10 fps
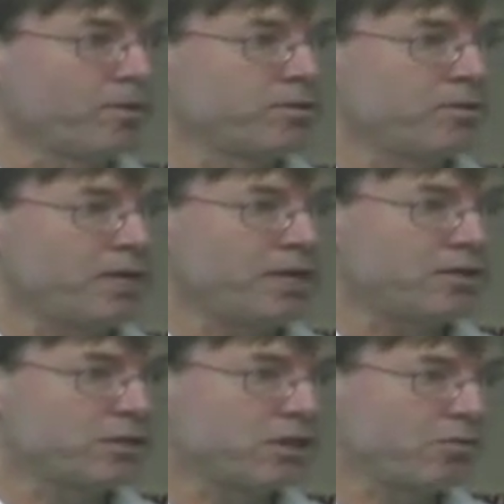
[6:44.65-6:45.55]
So we need
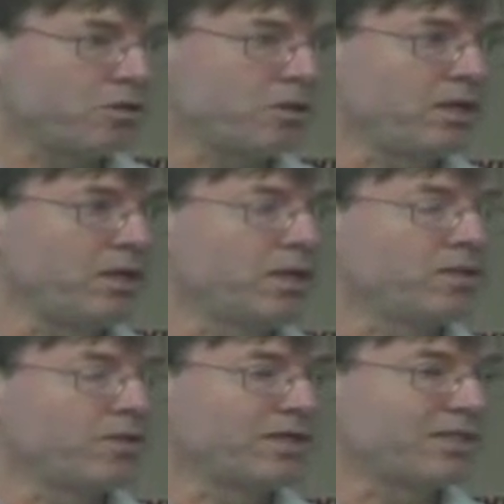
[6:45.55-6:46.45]
as a community
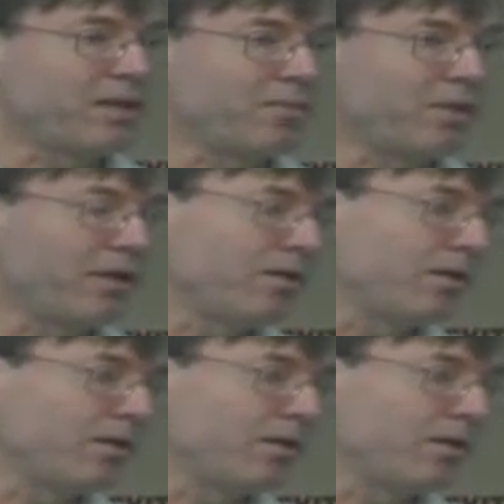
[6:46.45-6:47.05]
to accept that.